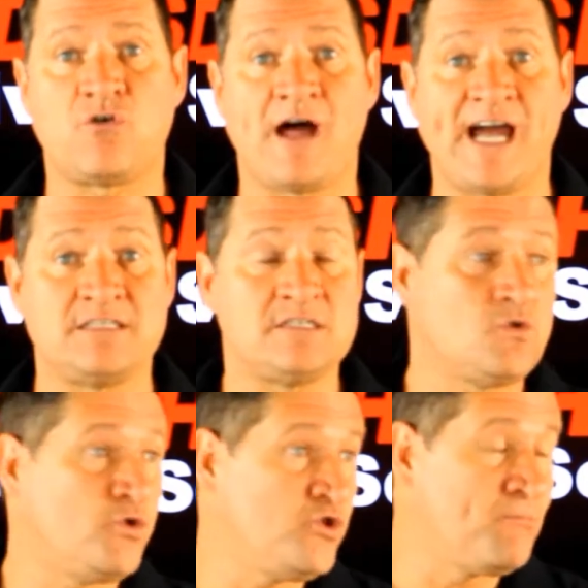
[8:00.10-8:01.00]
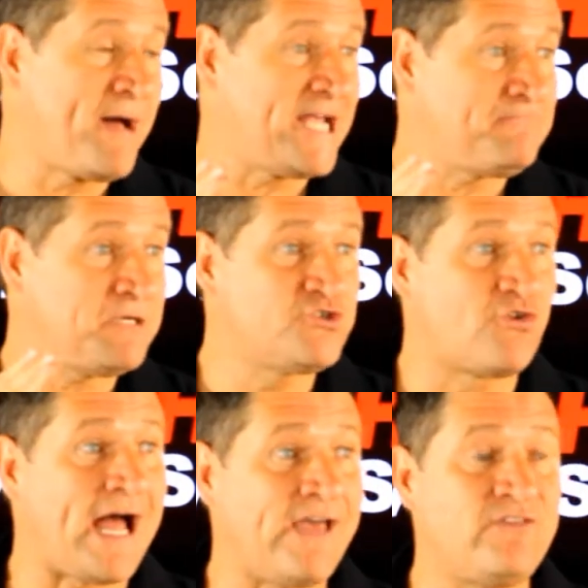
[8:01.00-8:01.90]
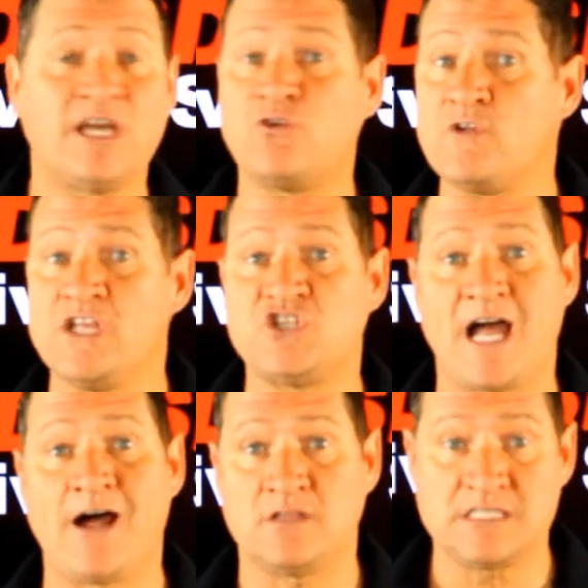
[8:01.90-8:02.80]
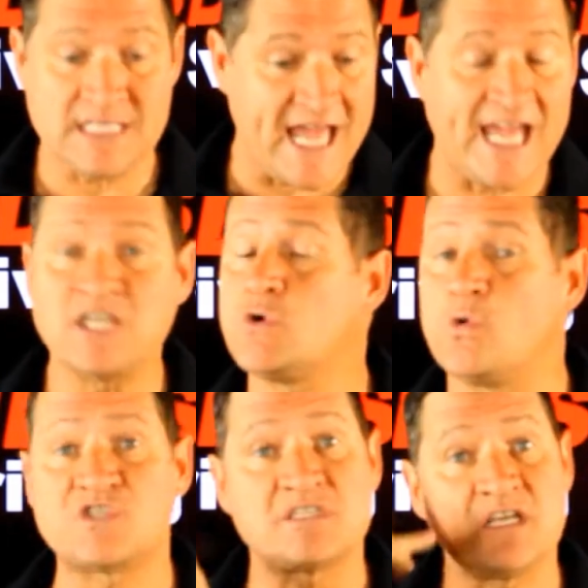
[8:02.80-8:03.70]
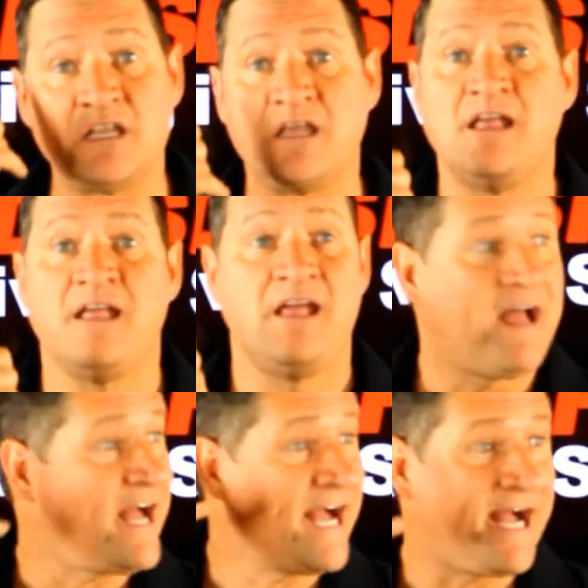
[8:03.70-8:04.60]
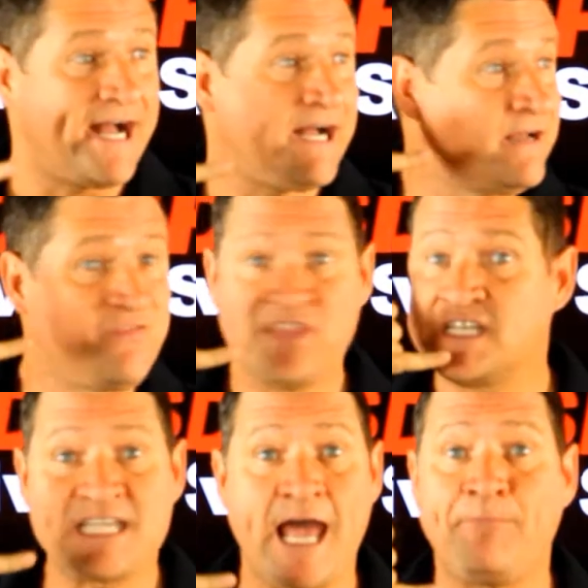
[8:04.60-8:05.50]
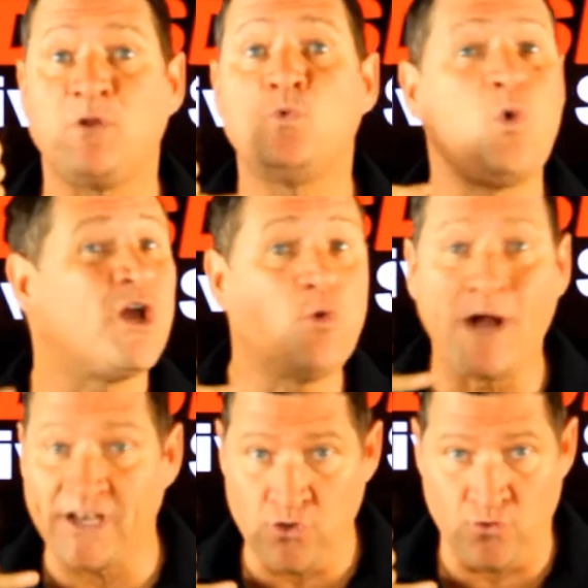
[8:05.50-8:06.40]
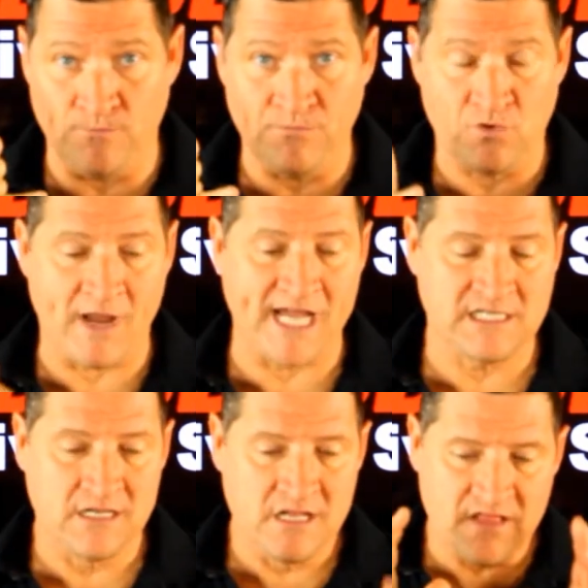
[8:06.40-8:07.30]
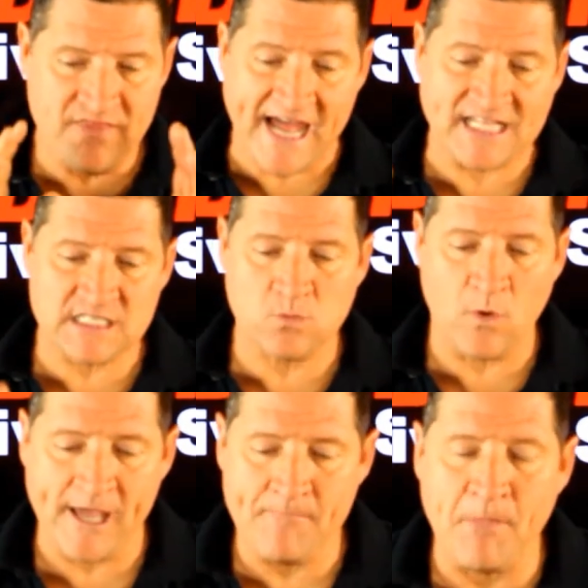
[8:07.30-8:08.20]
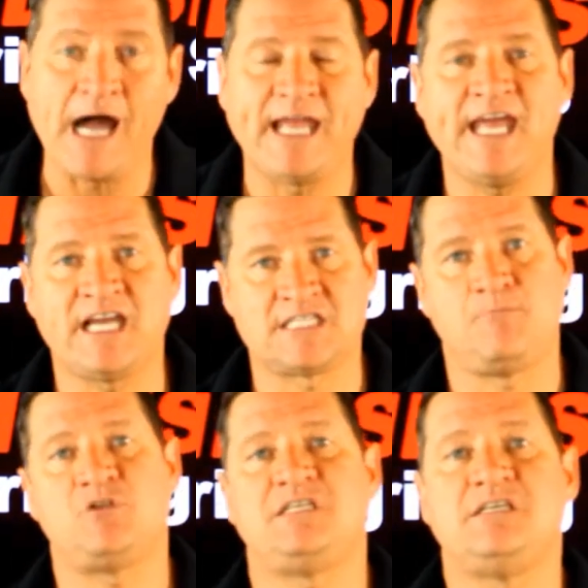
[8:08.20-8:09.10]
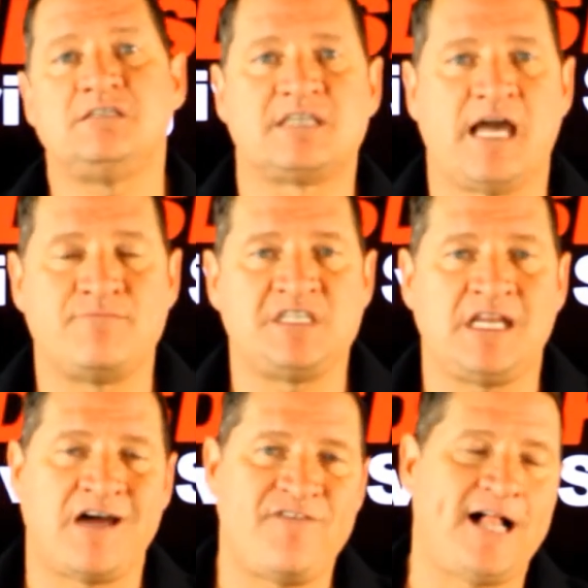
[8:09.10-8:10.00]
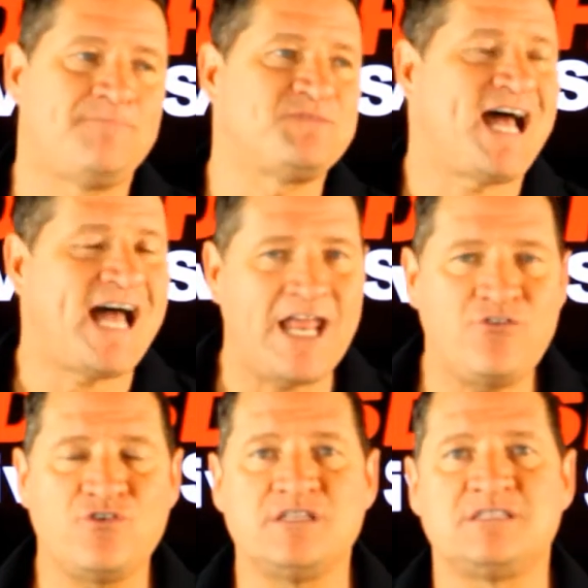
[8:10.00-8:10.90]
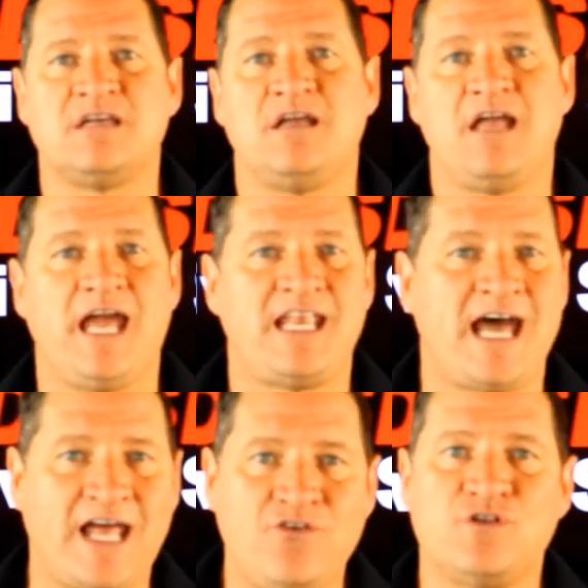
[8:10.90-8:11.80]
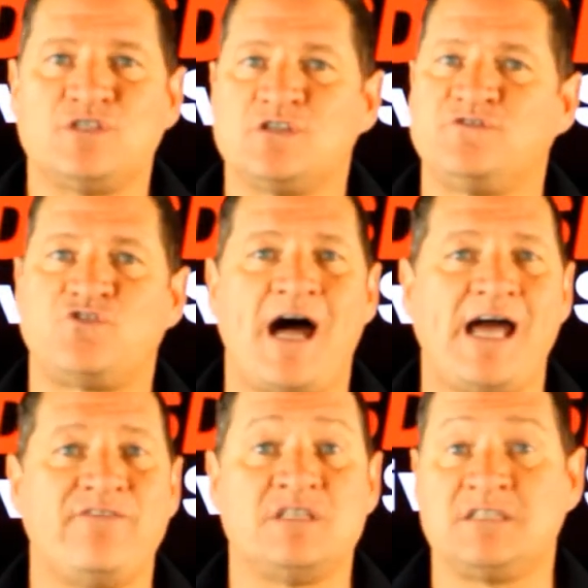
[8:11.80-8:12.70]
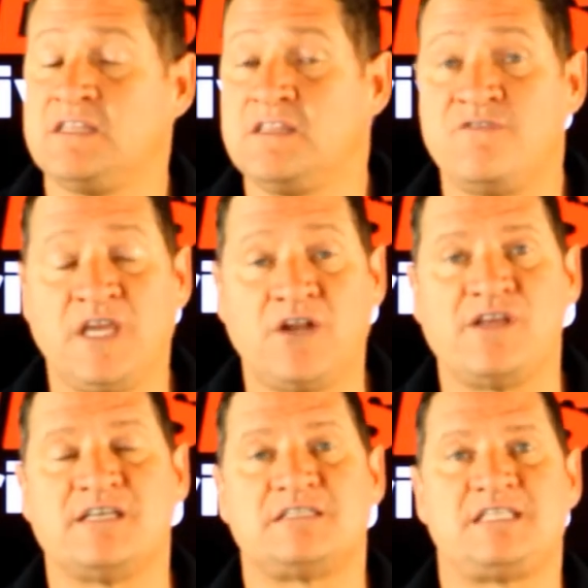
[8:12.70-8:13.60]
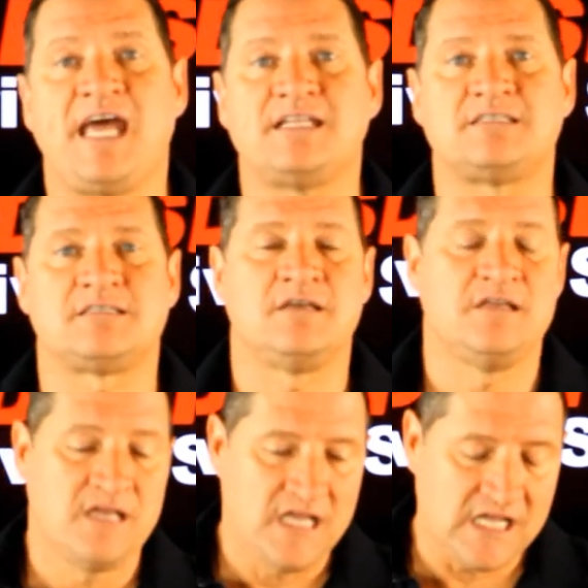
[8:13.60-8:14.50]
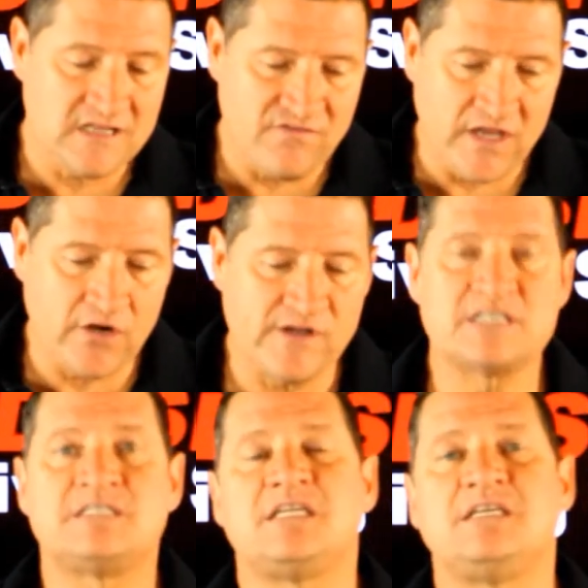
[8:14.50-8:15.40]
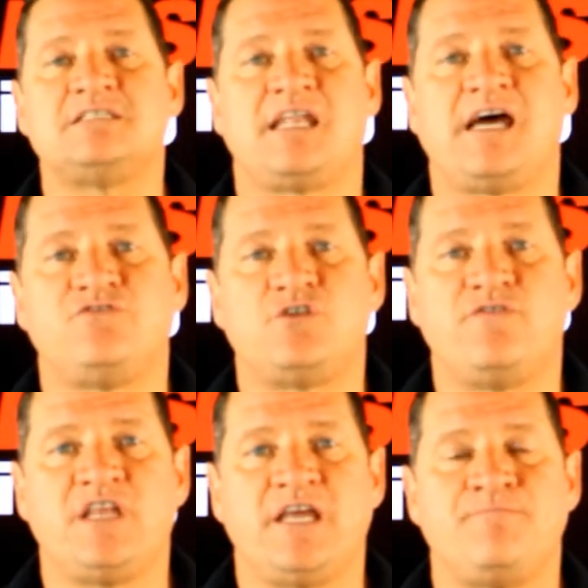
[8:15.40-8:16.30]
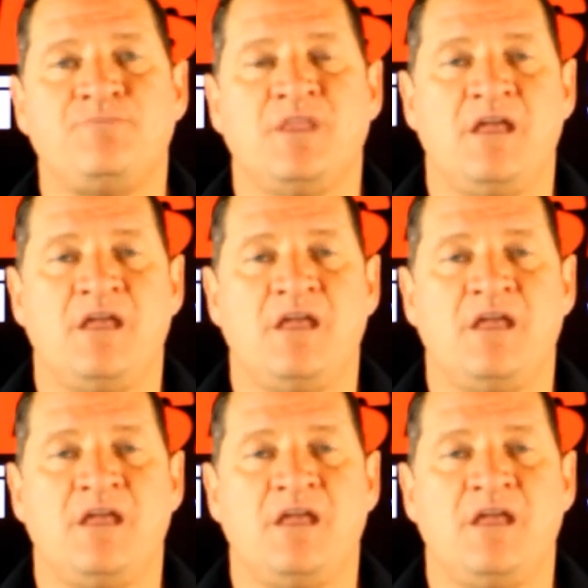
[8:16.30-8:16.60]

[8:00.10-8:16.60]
arises or you might be driving and reach out and say, hey, Torsten, uh, this happened, what do I do, right? That's where my expertise comes in. I've helped hundreds and hundreds of drivers in the various states, in the various cities that I've driven in.